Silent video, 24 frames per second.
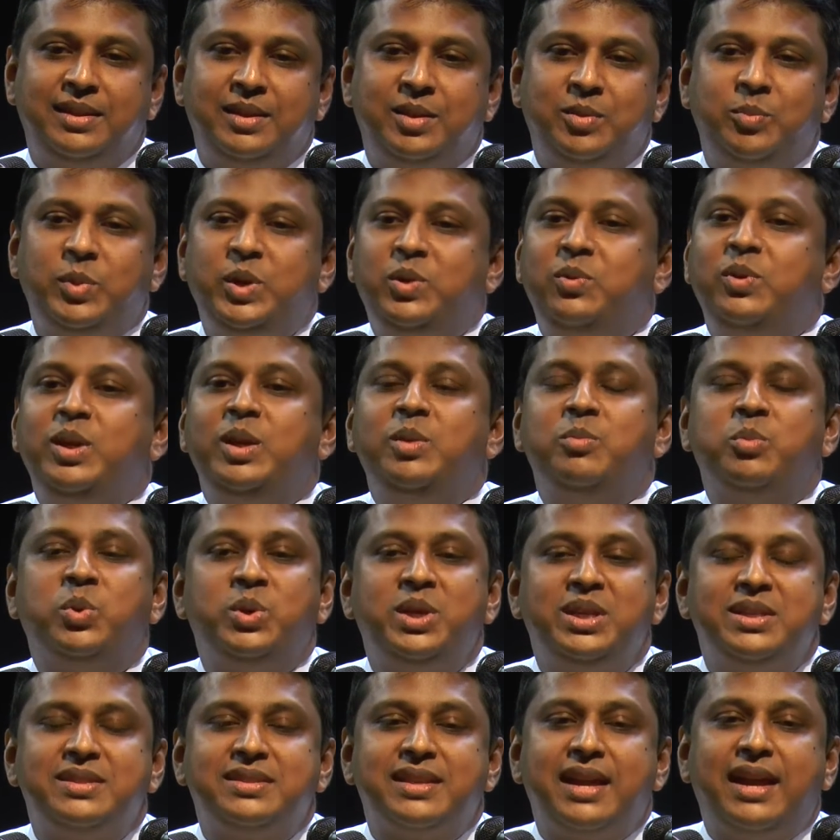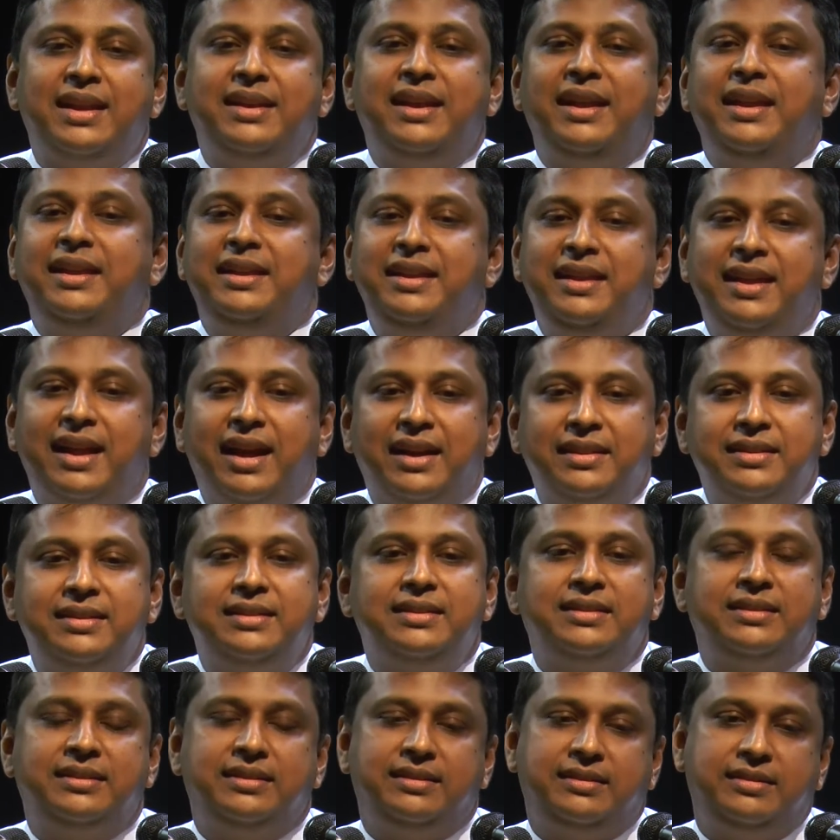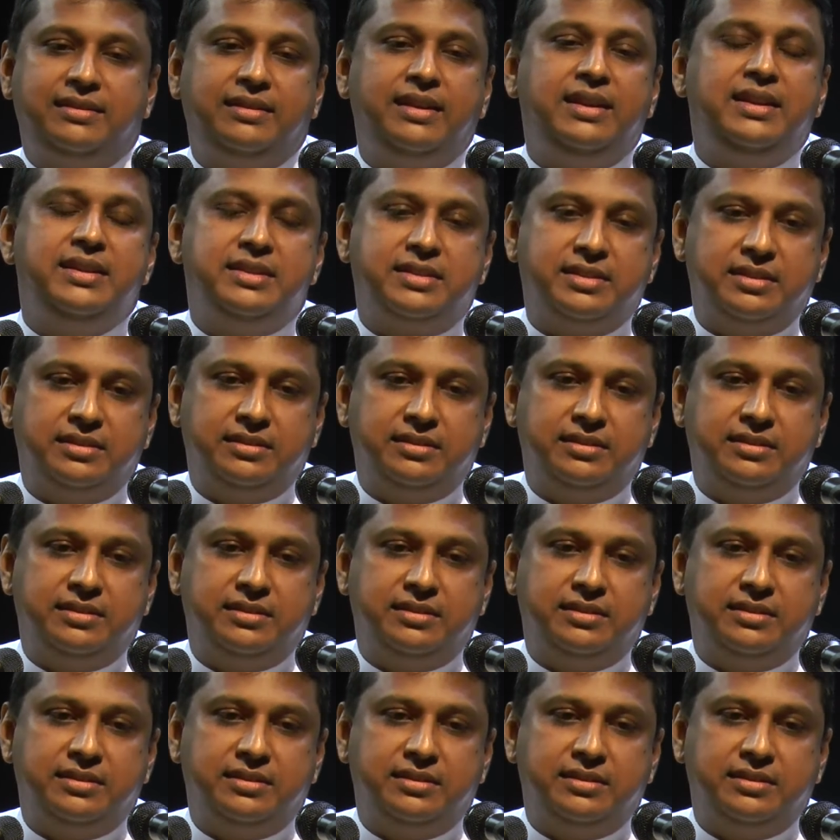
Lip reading: between Buddhists and any other religion.